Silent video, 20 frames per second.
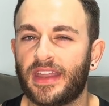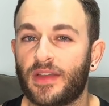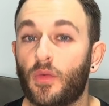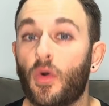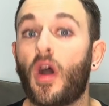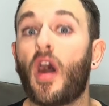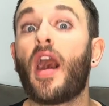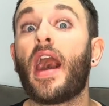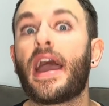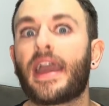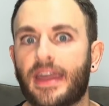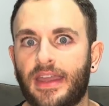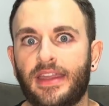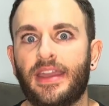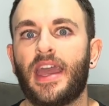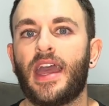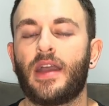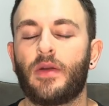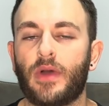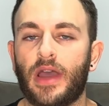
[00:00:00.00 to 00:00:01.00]
I can
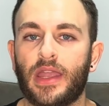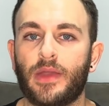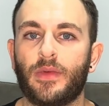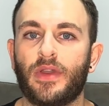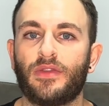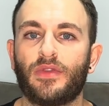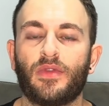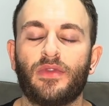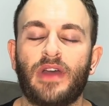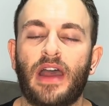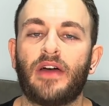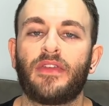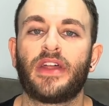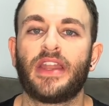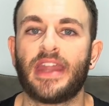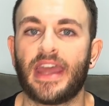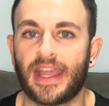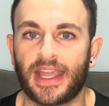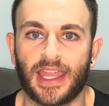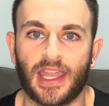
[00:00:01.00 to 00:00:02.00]
get away with without the
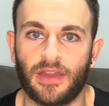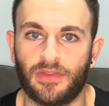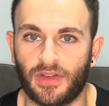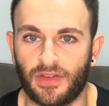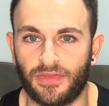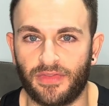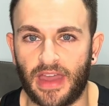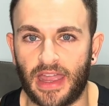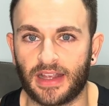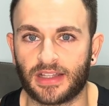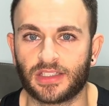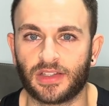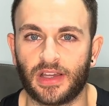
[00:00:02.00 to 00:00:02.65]
negative effect.